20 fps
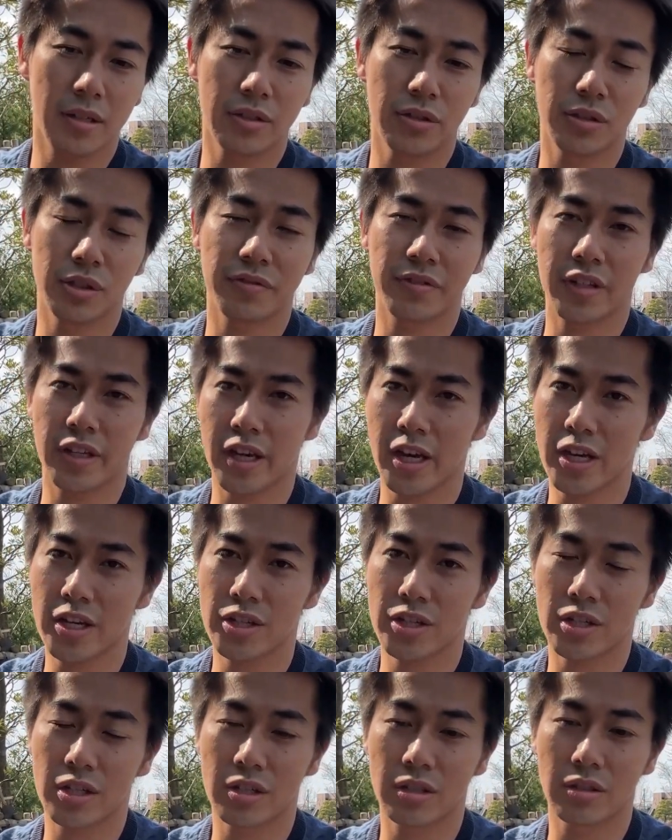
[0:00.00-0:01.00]

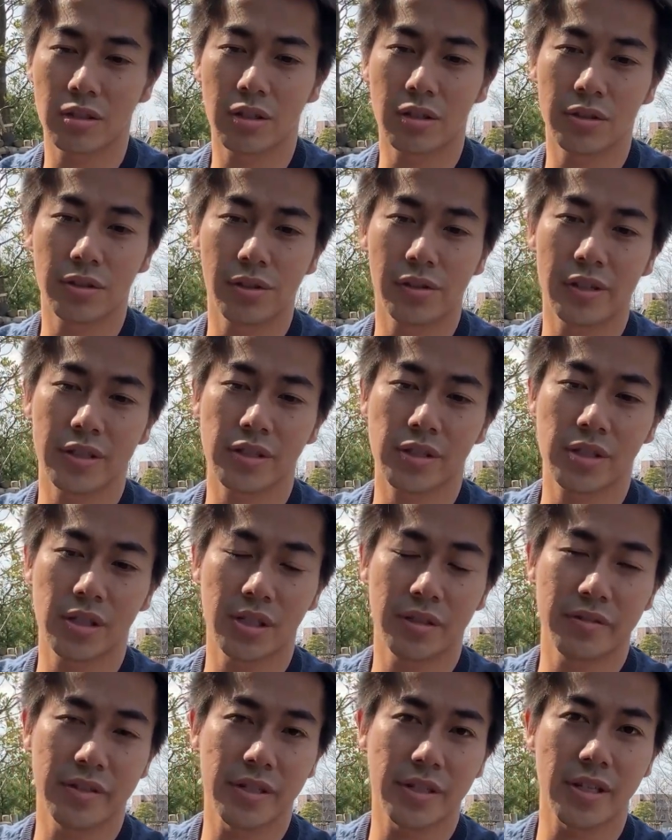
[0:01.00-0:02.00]
notification, or during
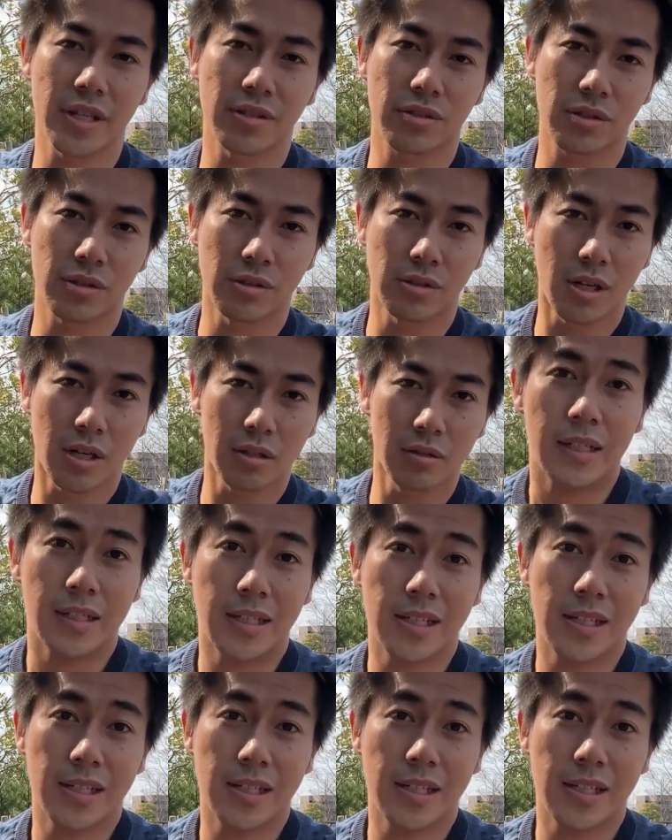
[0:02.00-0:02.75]
surveys and so on.